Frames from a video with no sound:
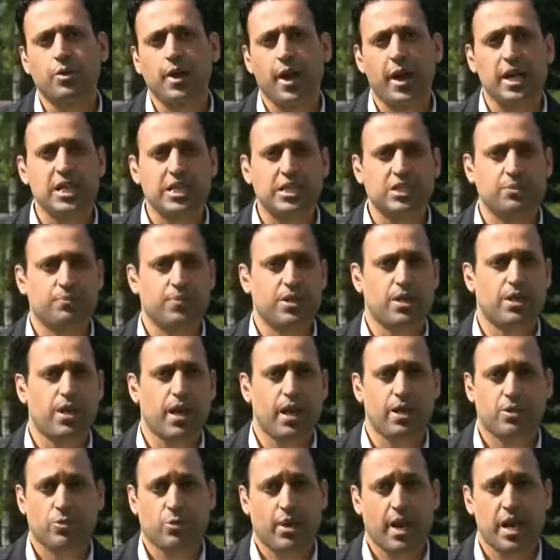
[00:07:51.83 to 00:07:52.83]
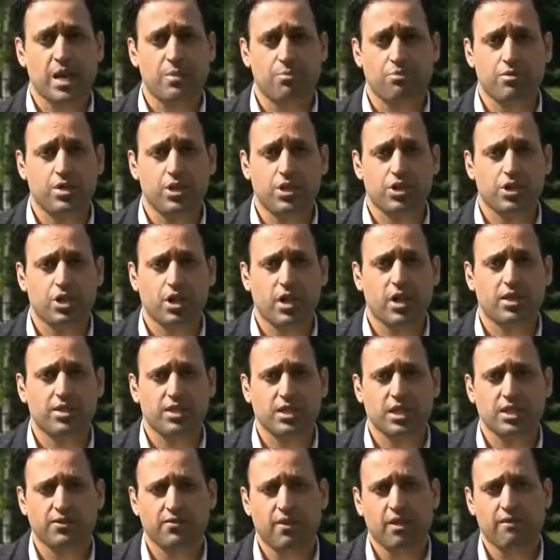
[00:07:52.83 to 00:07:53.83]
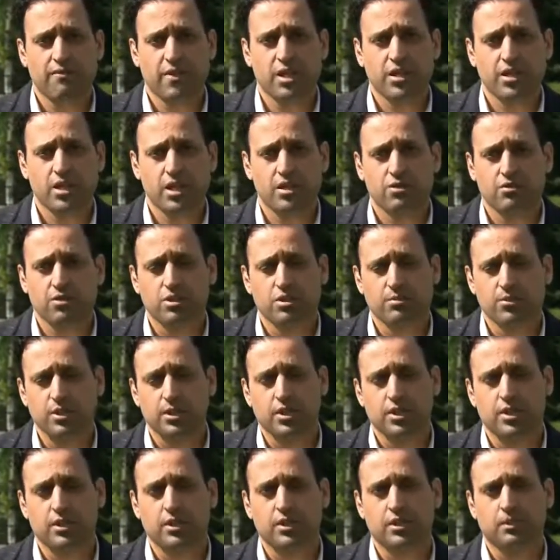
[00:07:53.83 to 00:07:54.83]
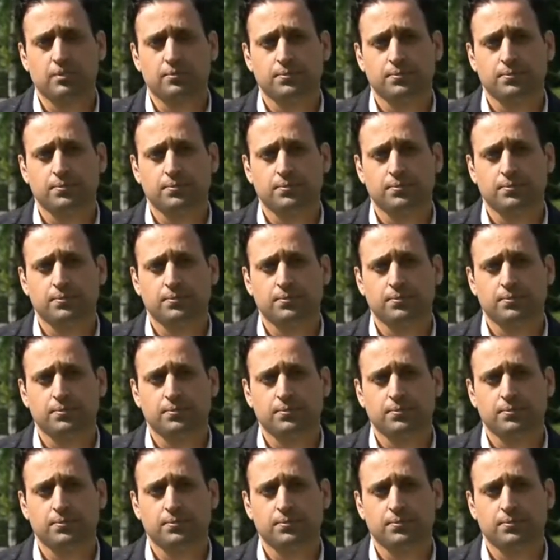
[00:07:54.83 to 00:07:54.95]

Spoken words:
a hate preacher, I think is very, very dangerous and misleading.